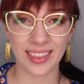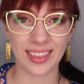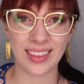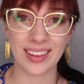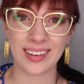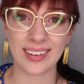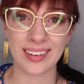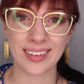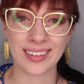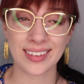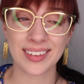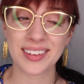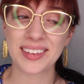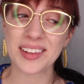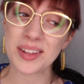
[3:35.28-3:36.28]
The
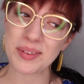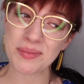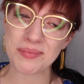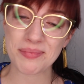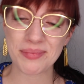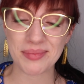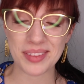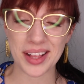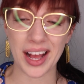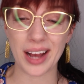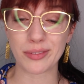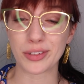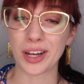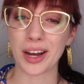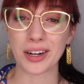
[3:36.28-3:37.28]

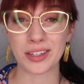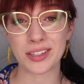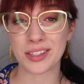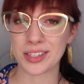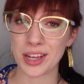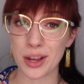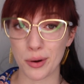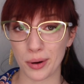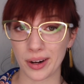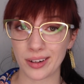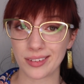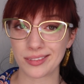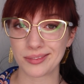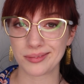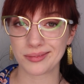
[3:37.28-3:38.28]
I've got a secret